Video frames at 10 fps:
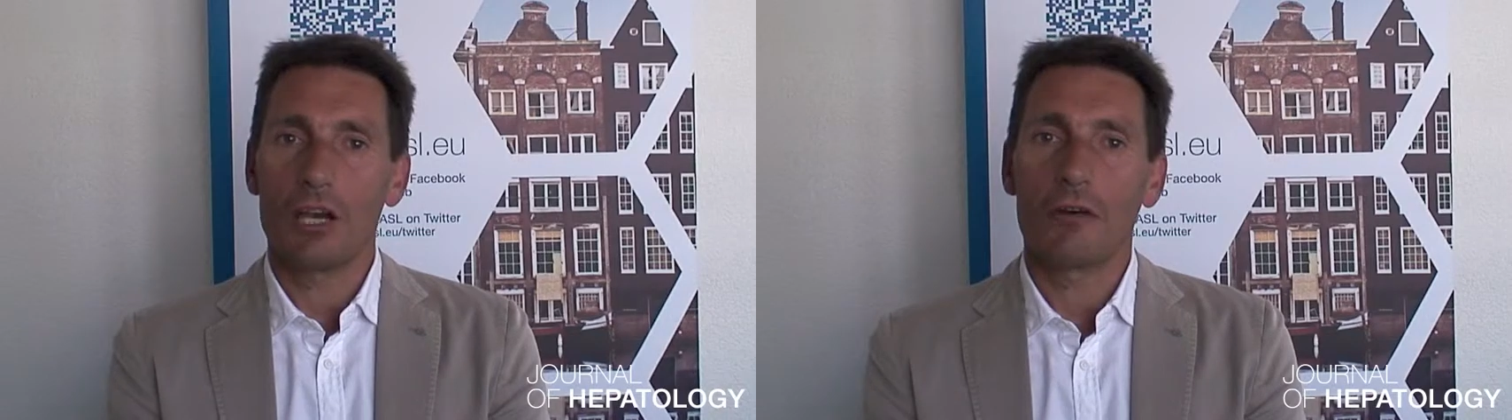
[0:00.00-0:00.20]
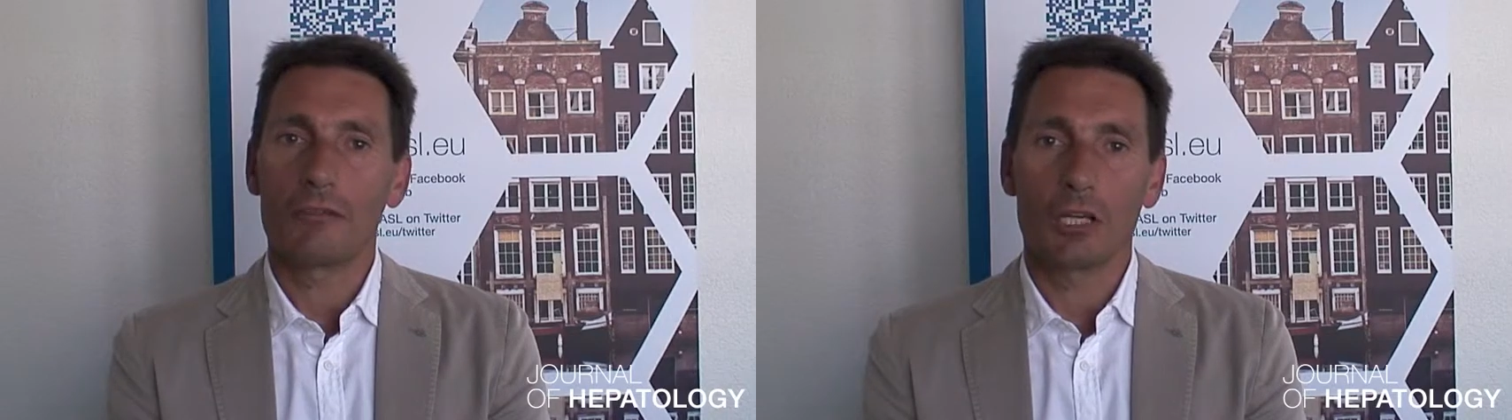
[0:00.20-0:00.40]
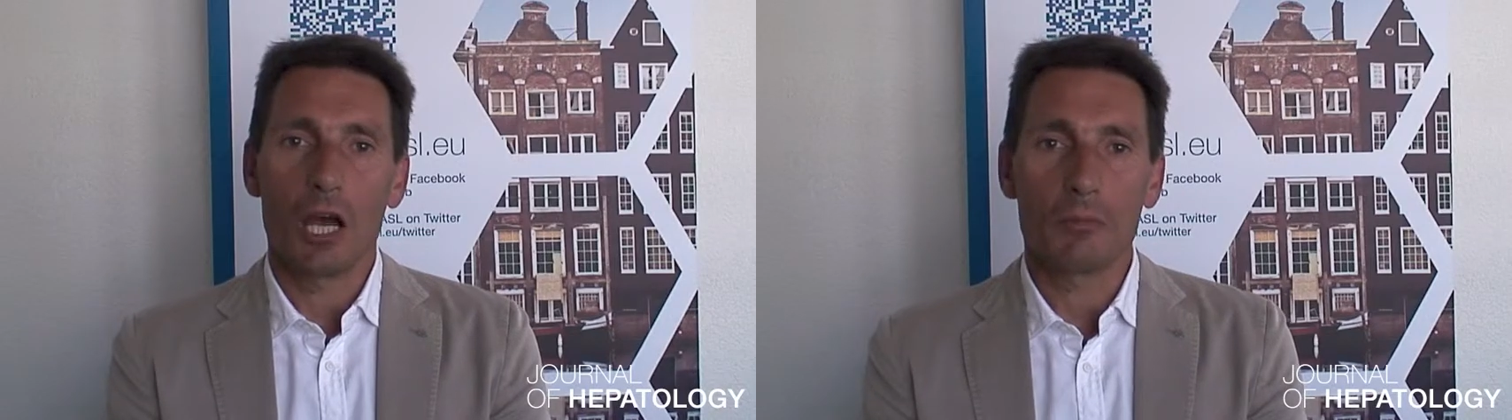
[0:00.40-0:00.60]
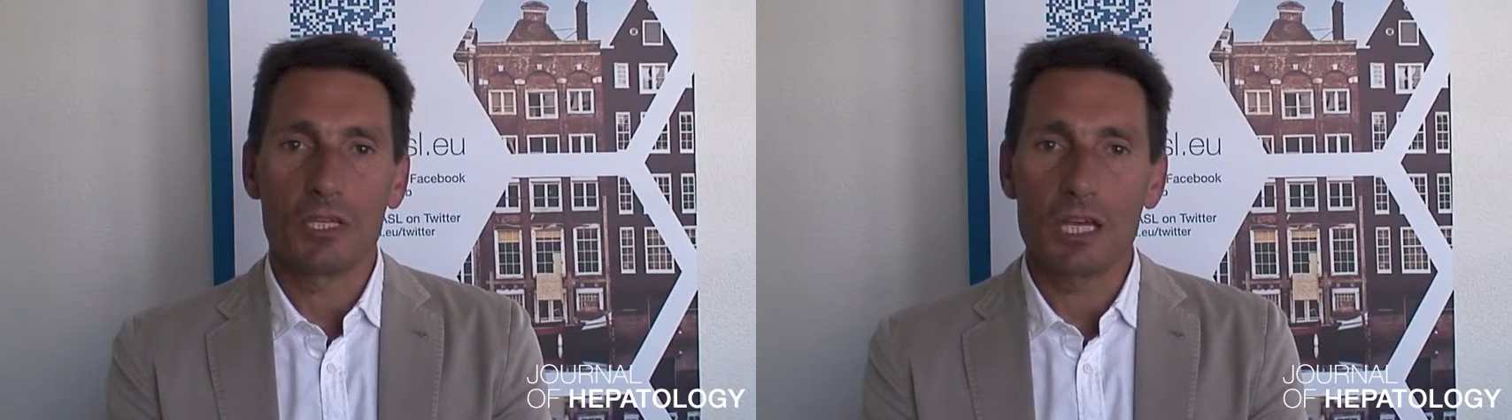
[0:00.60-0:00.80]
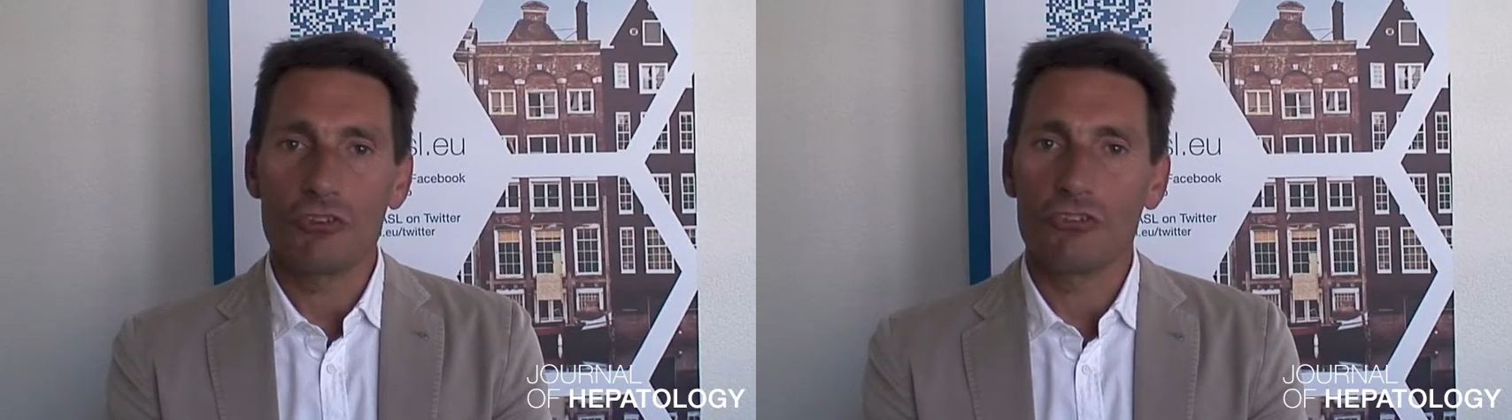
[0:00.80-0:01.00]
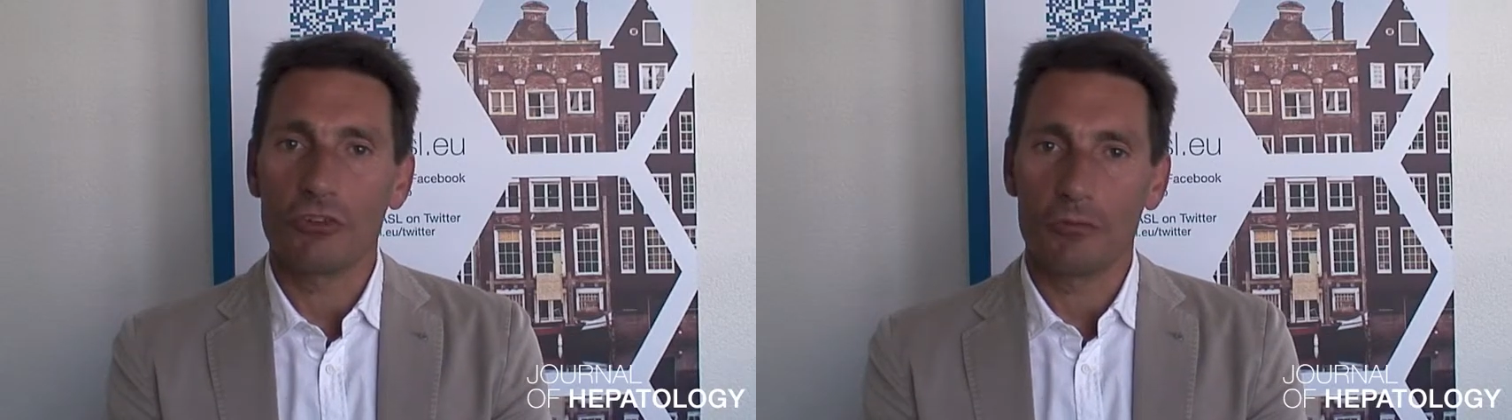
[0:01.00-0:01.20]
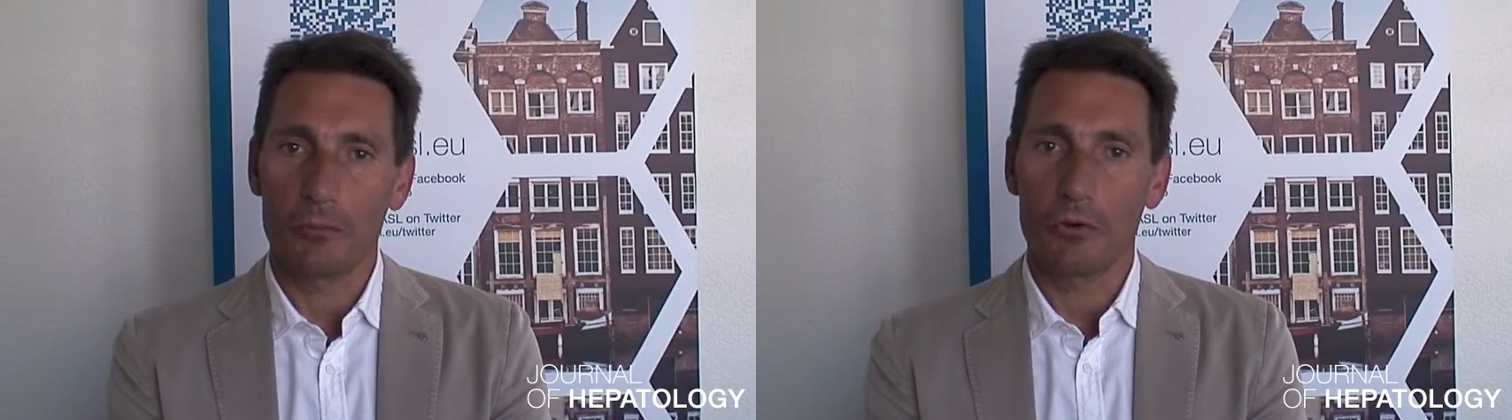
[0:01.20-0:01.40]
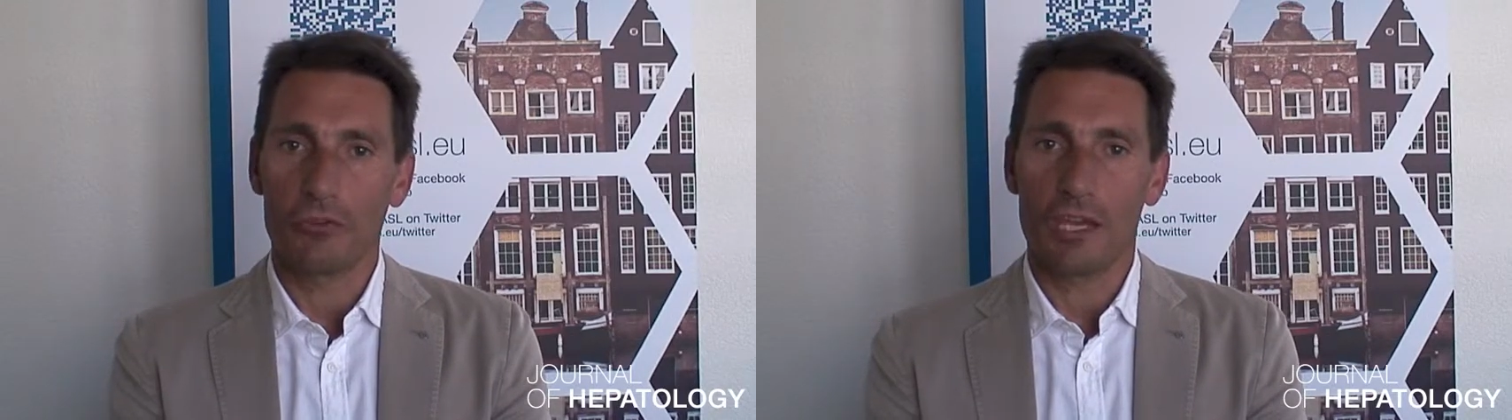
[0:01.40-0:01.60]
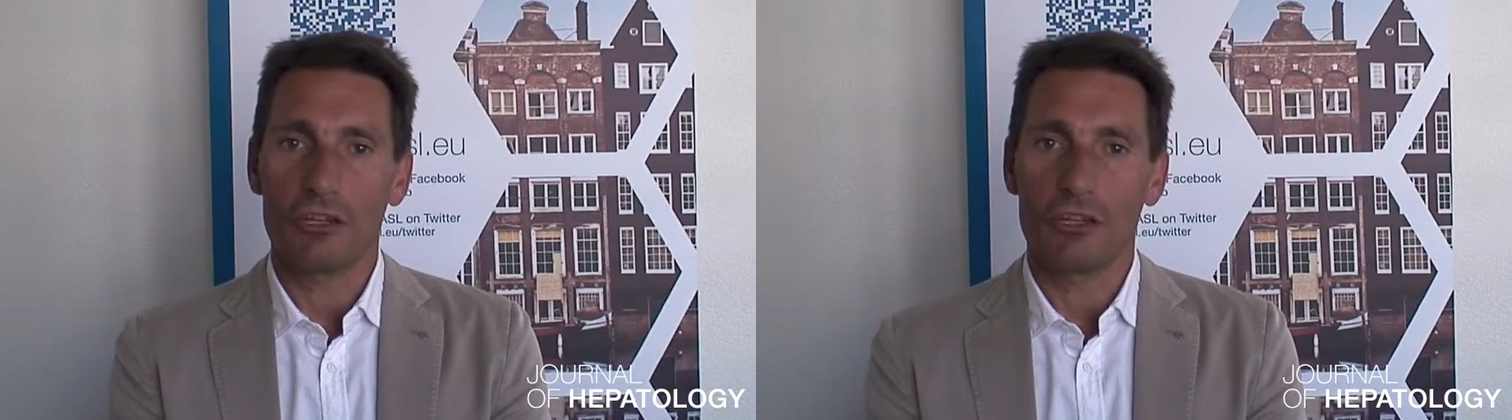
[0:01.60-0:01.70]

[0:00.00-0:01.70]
of the combination of both